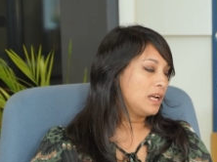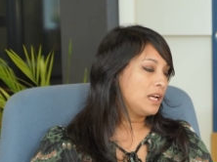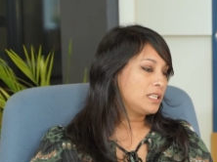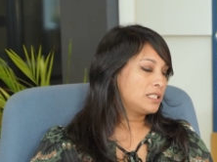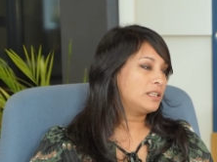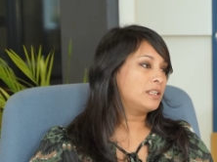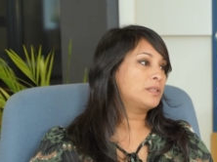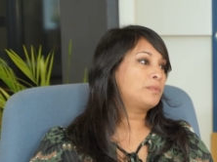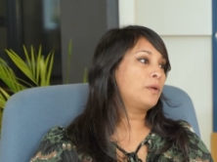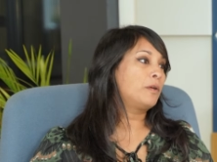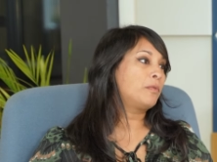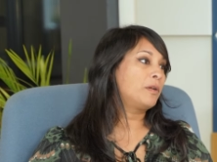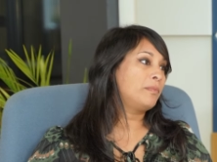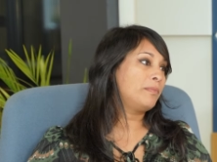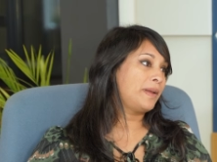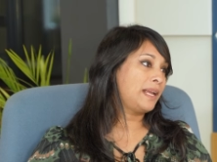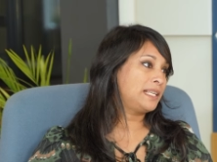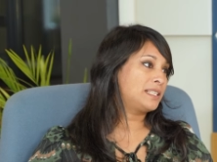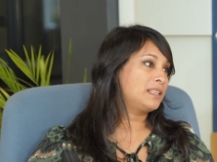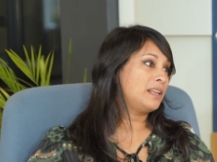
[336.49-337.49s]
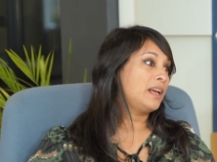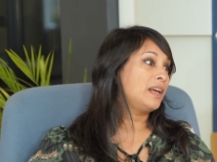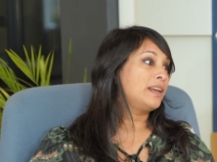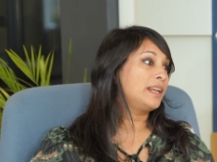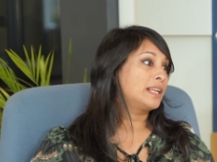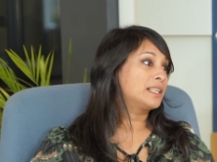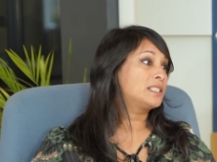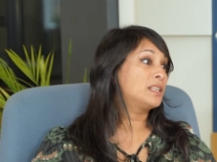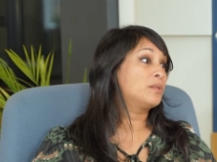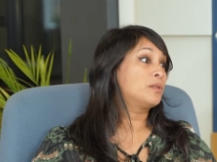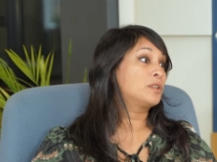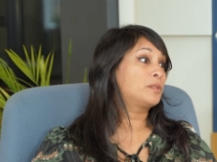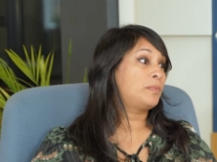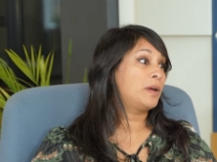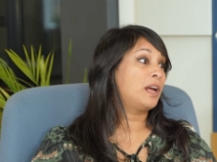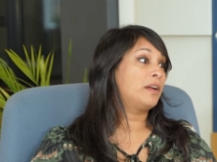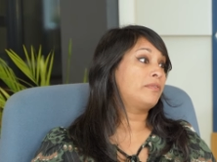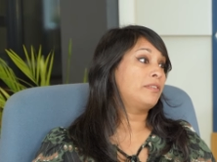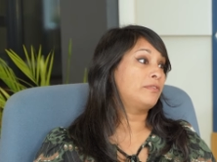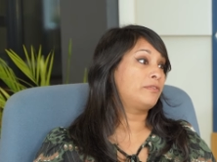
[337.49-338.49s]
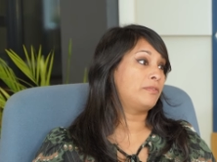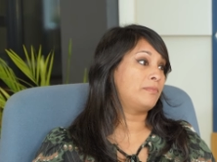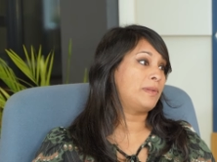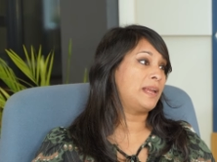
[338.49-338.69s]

So it's problem based learning. So it was perfect mm. for